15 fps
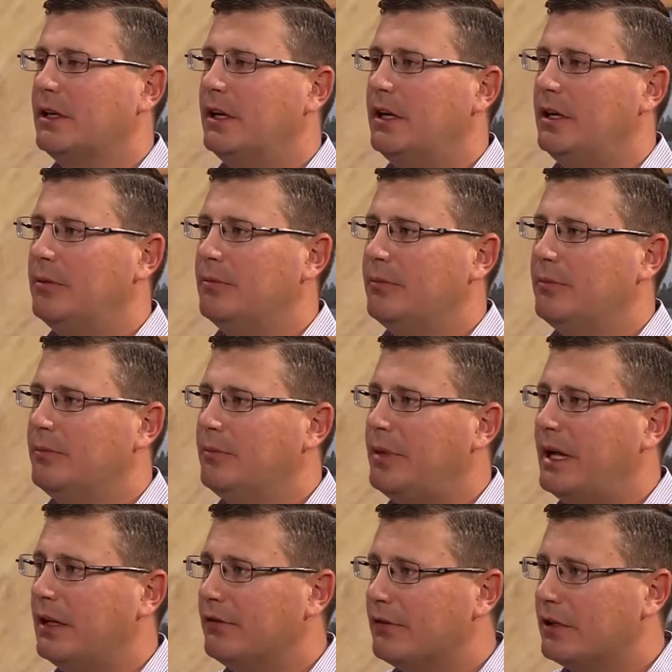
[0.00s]
Um,
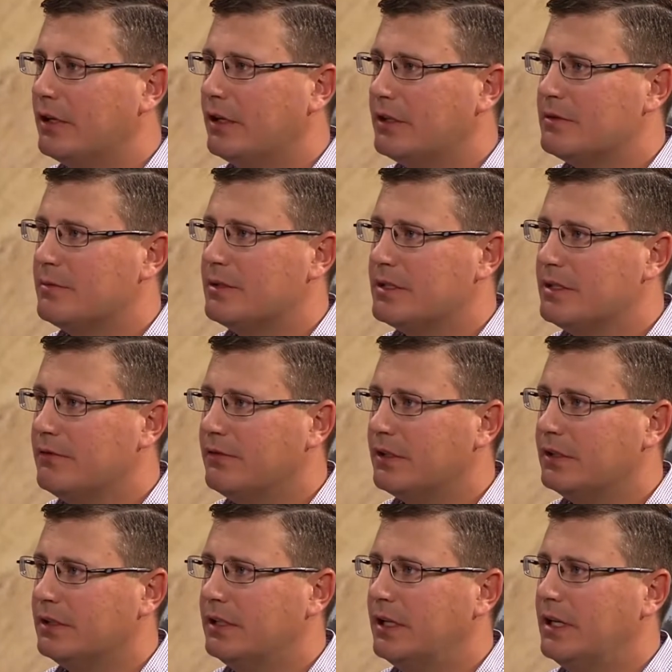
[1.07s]
Palo Verde
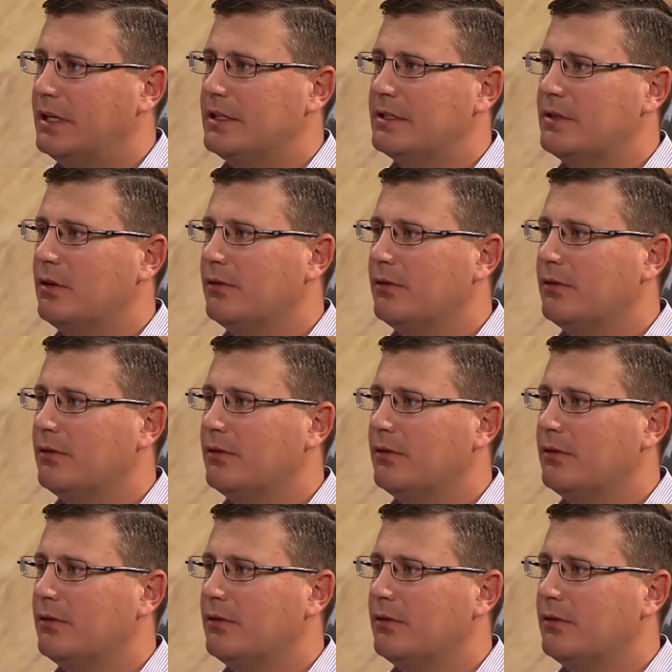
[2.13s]
specifically has